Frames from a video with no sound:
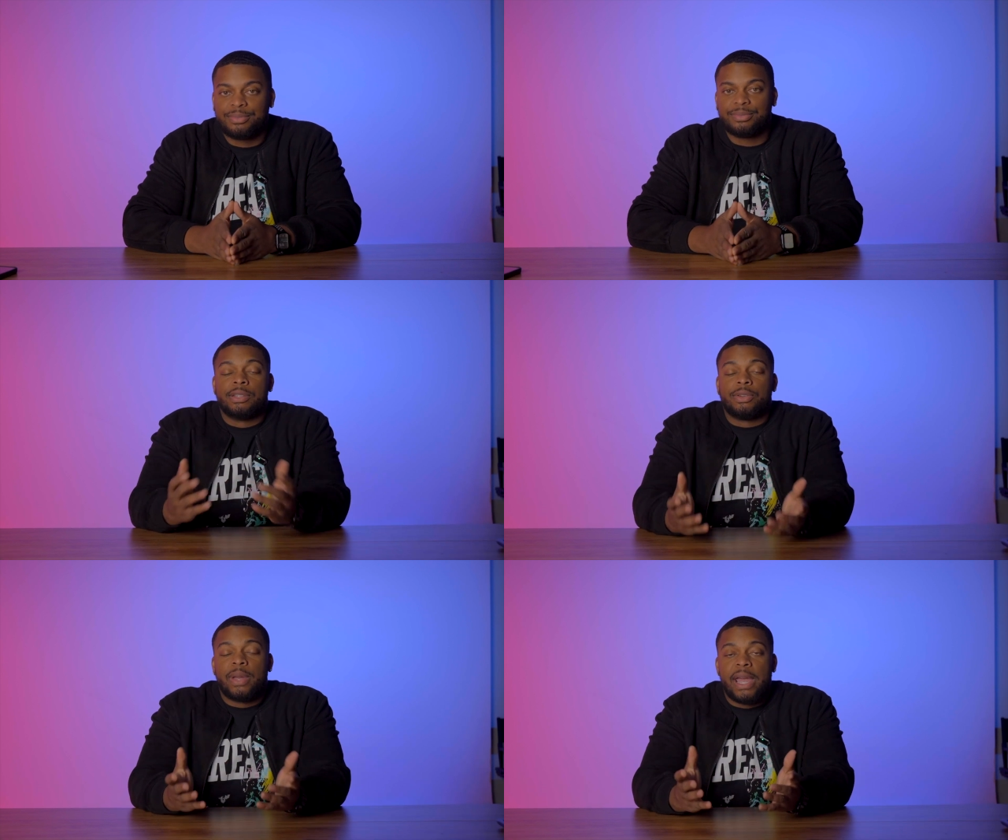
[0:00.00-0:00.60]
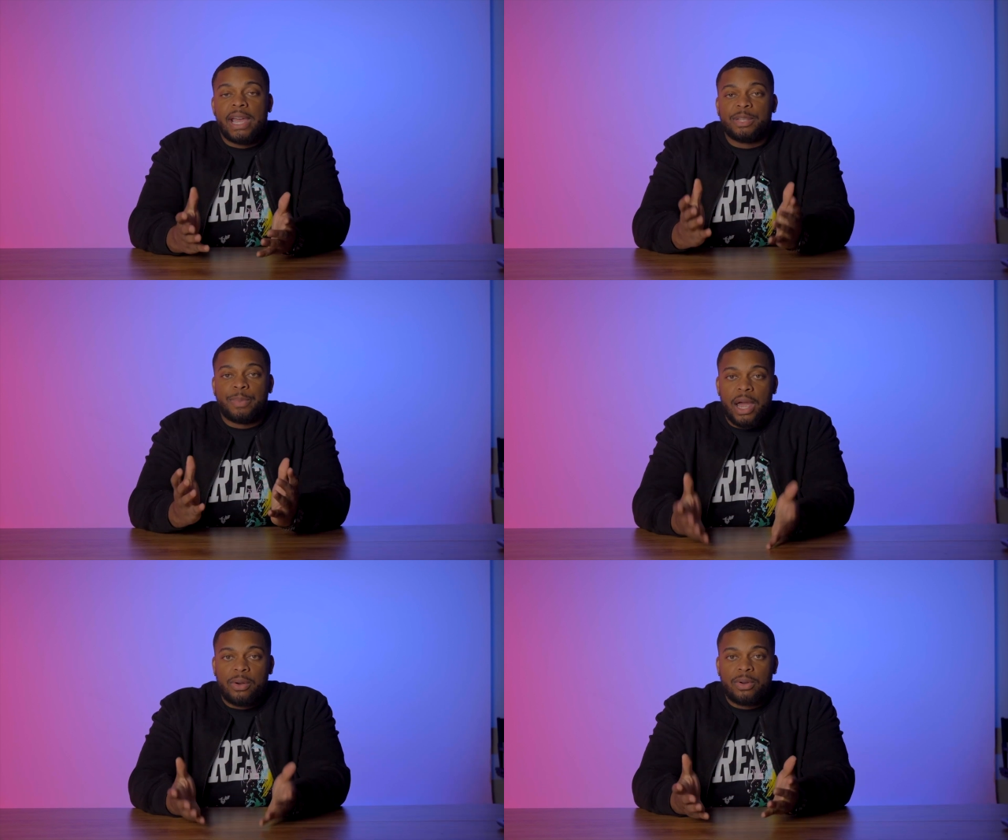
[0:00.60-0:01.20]
So it has
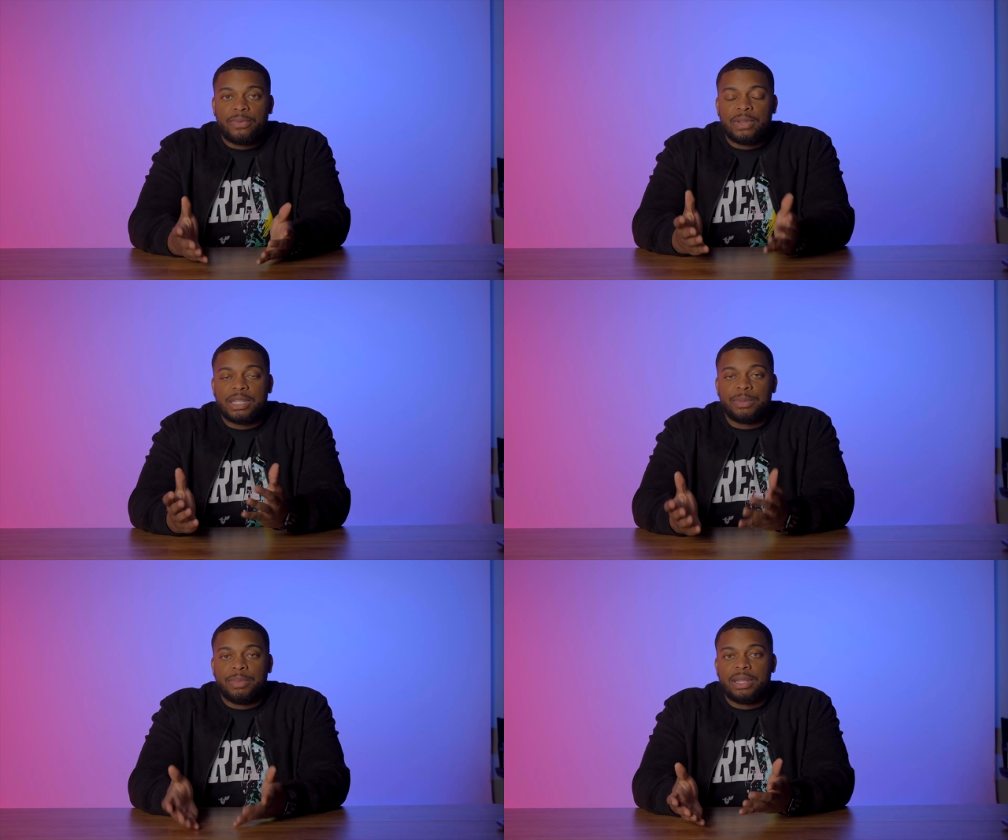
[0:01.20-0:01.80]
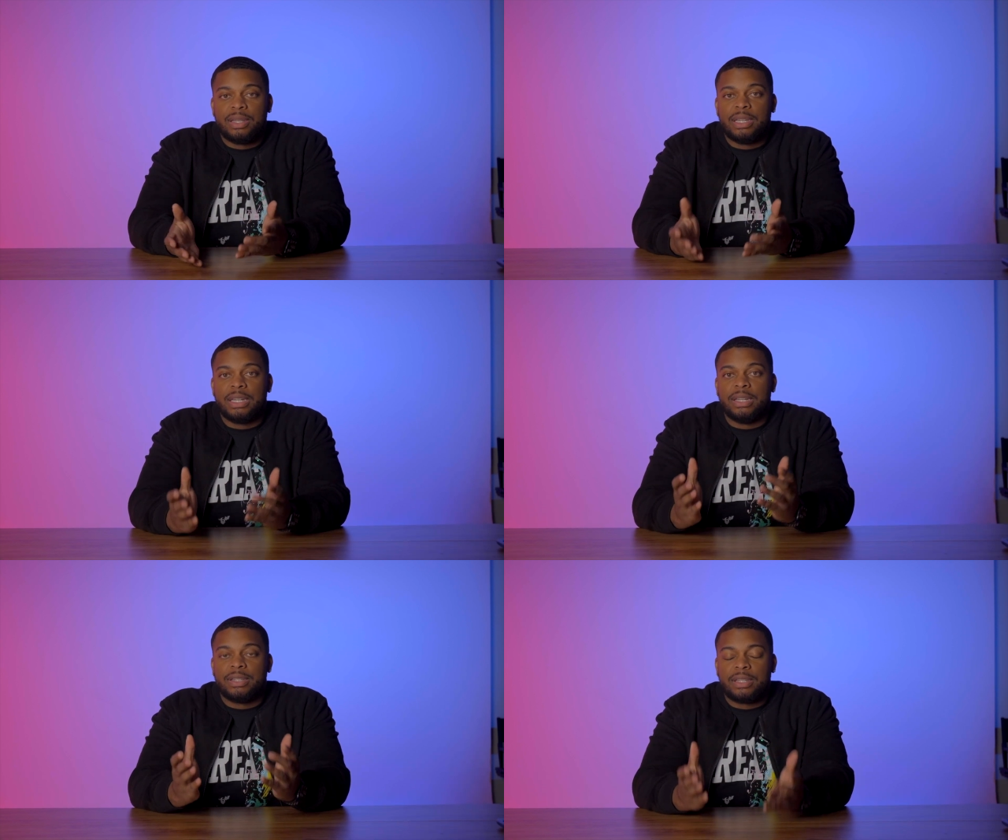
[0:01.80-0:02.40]
power, flexibility,
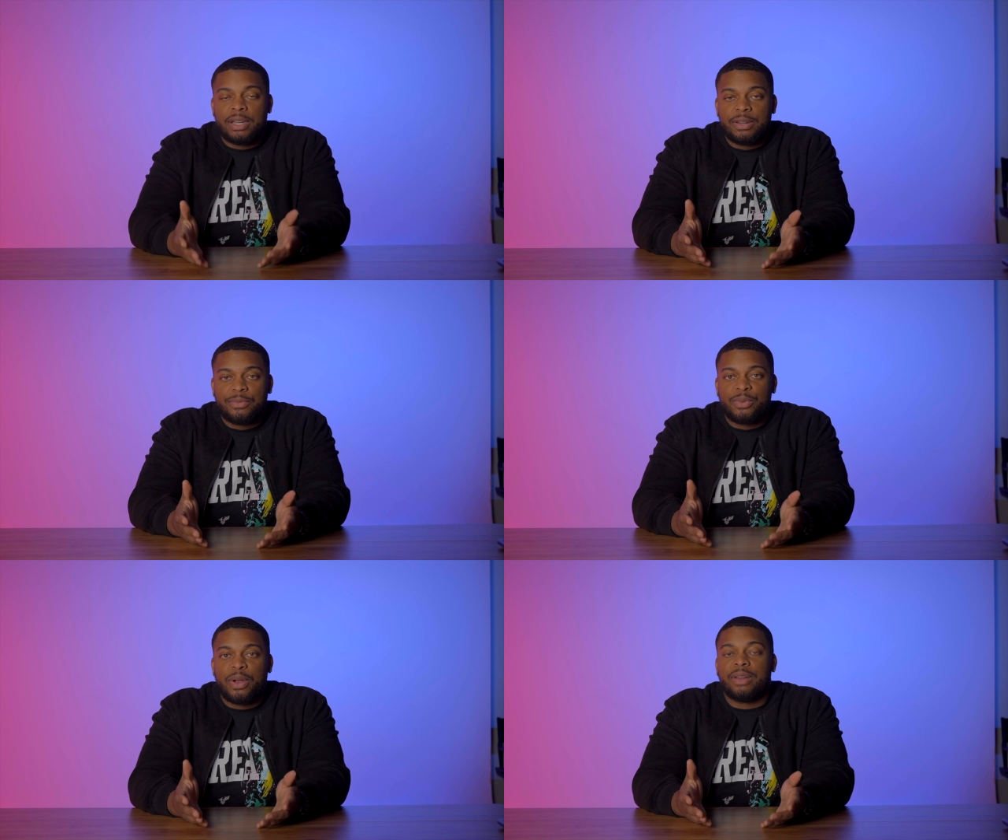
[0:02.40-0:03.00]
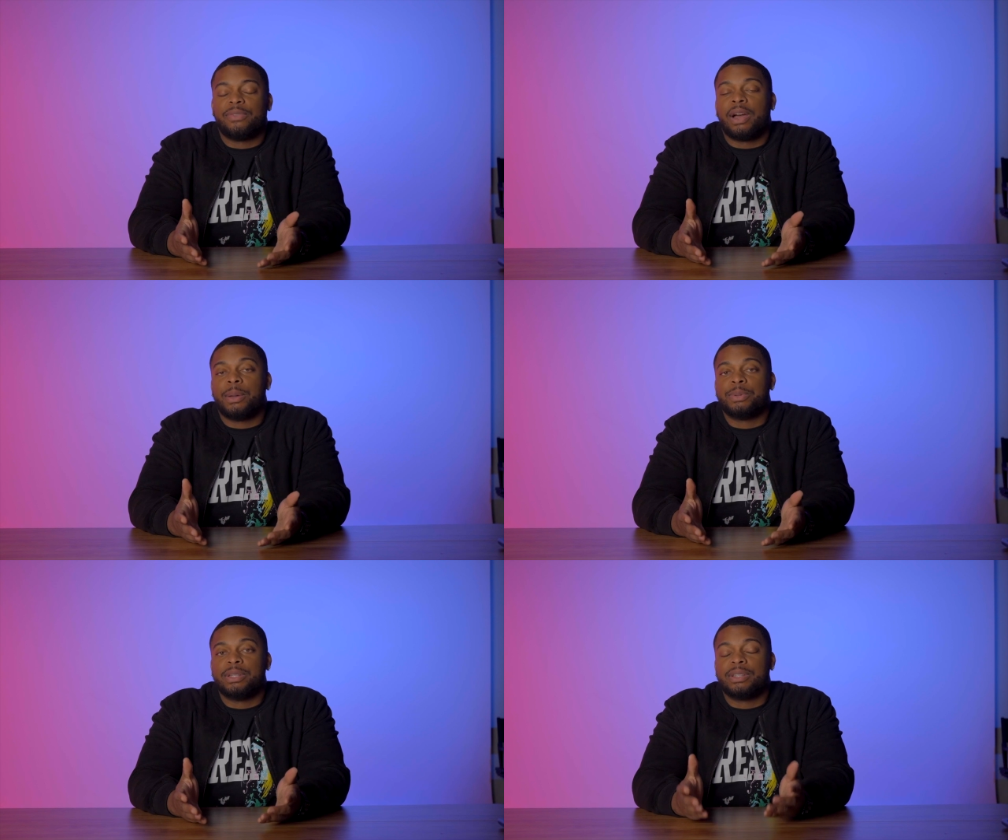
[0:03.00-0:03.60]
and a ton of creative
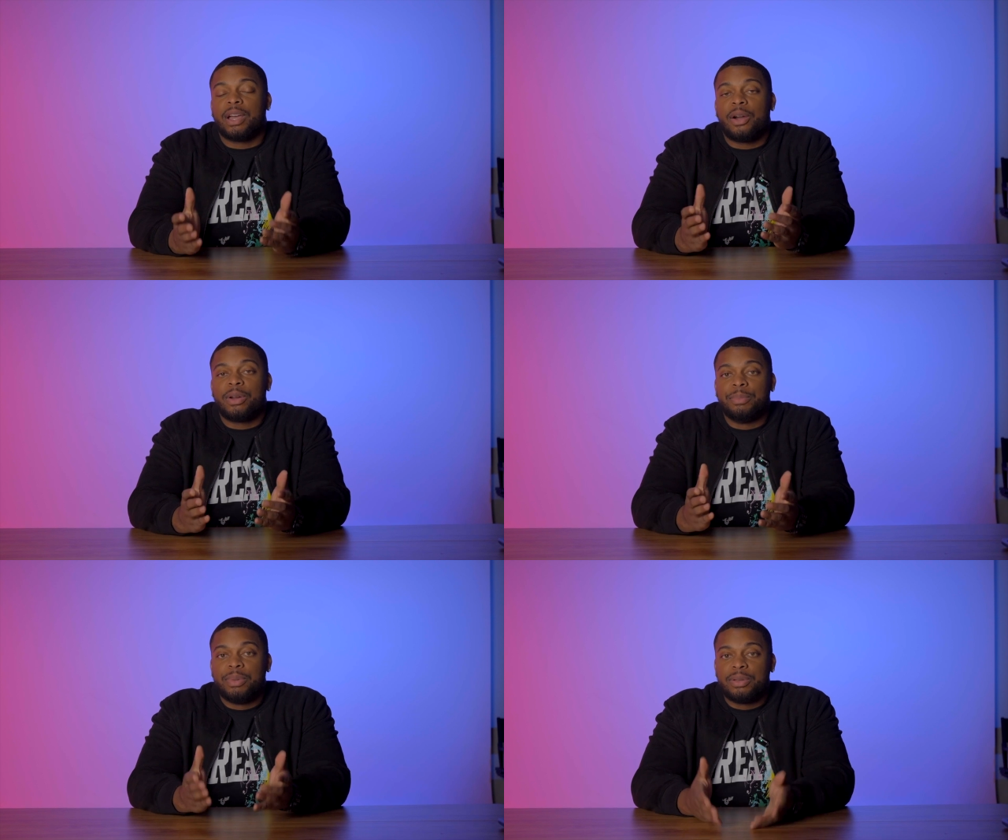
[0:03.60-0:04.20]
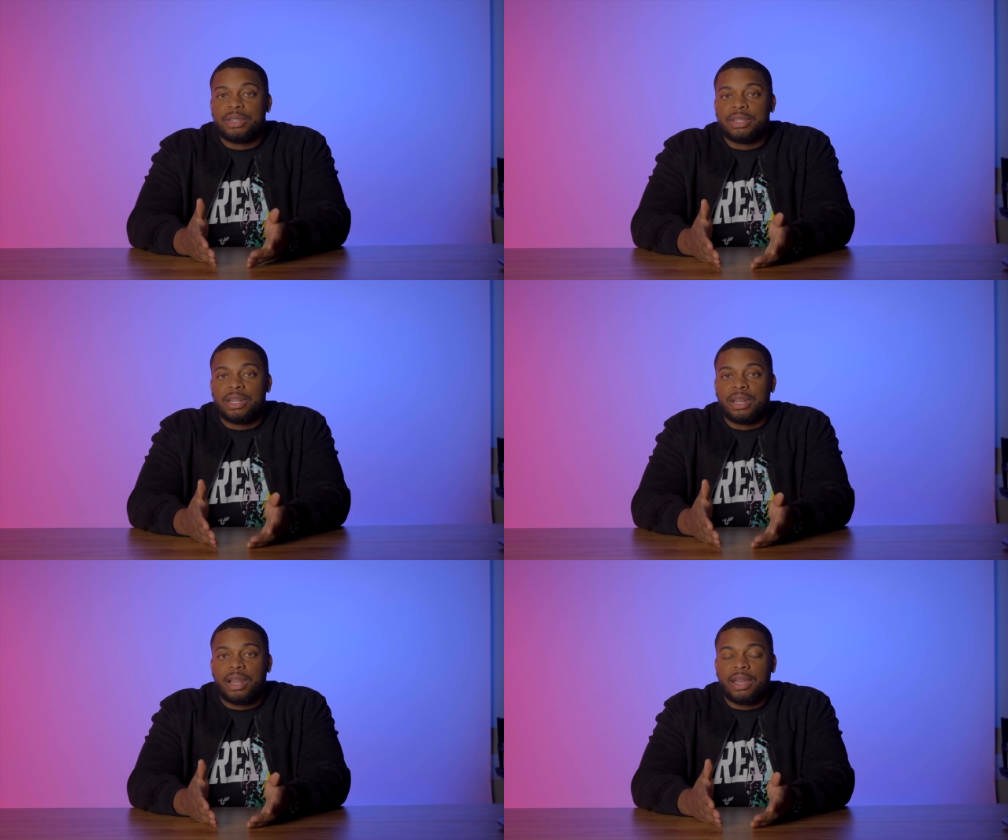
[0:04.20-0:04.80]
options already built into
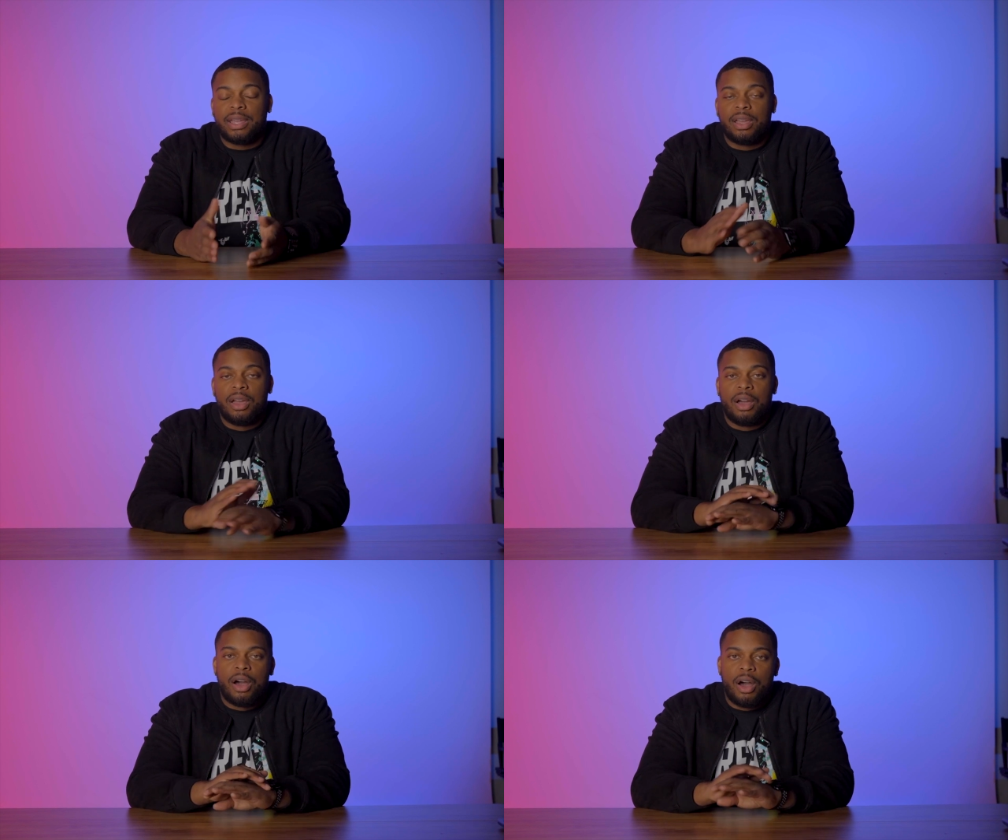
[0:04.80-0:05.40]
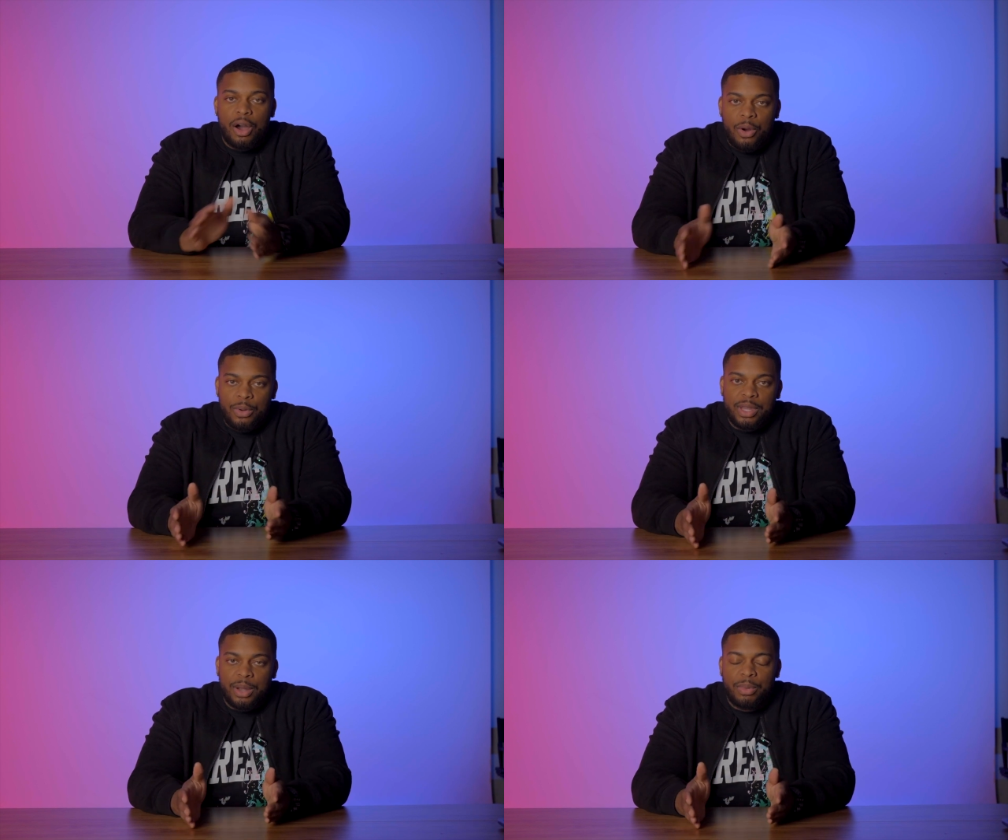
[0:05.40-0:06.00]
the light, all
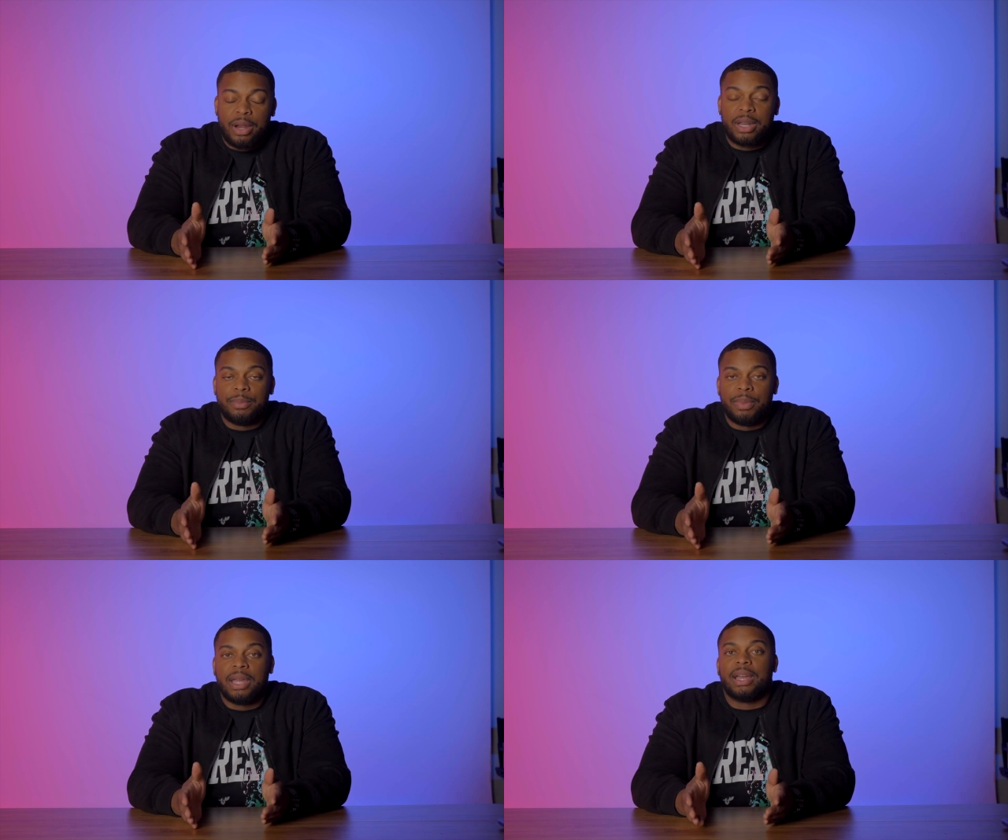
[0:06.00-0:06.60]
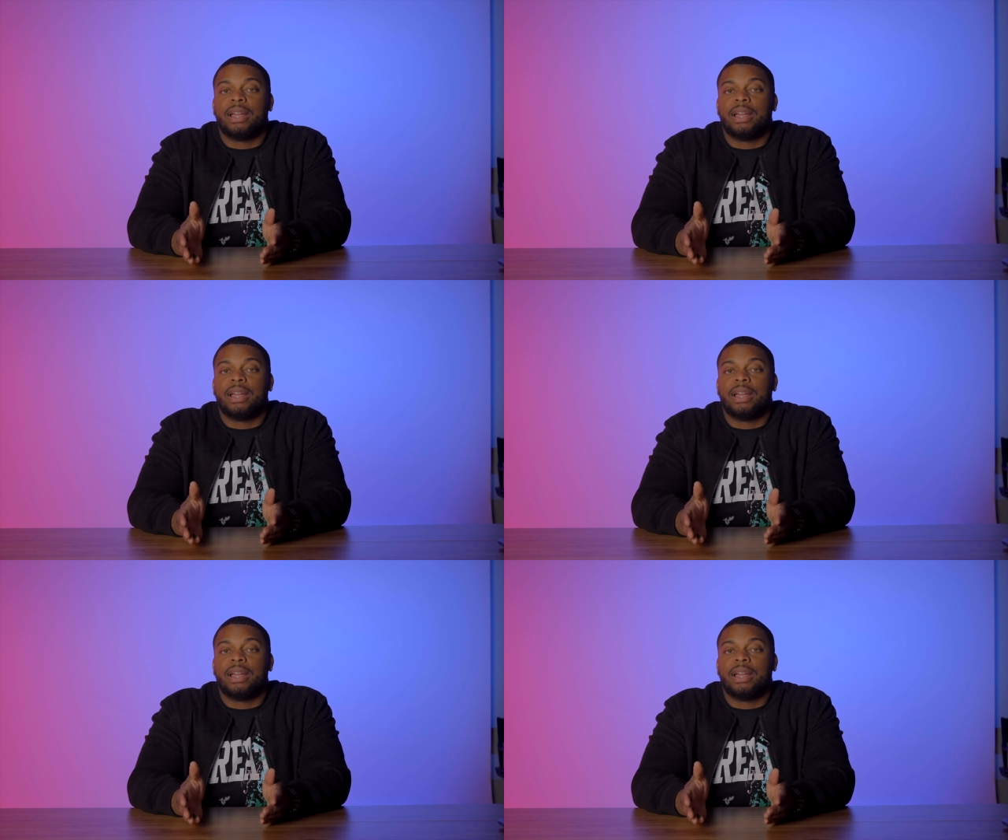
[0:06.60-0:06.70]
without breaking the bank.